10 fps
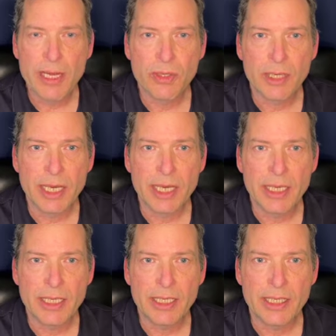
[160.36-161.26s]
out
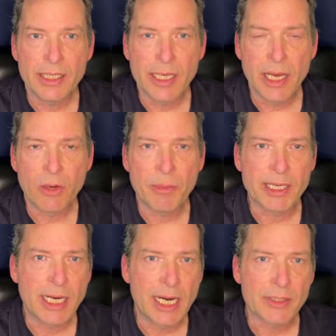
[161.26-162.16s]
and helped my
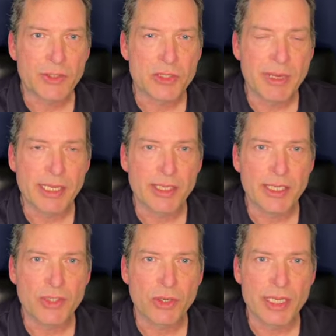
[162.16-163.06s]
doctors make
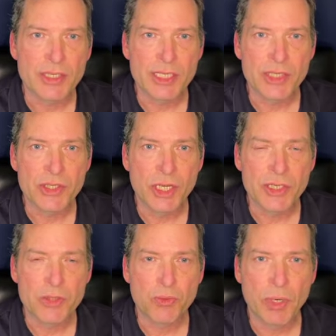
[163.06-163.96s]
the transition
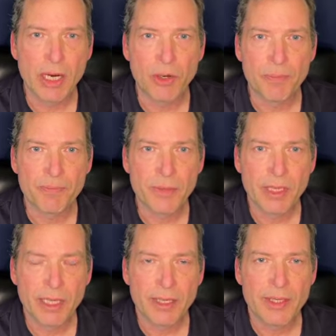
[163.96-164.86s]
as well.
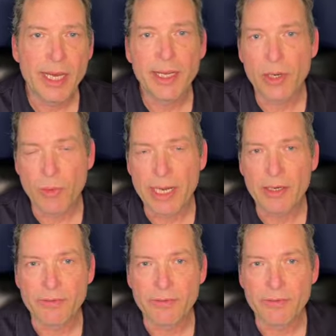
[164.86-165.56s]
Then I went out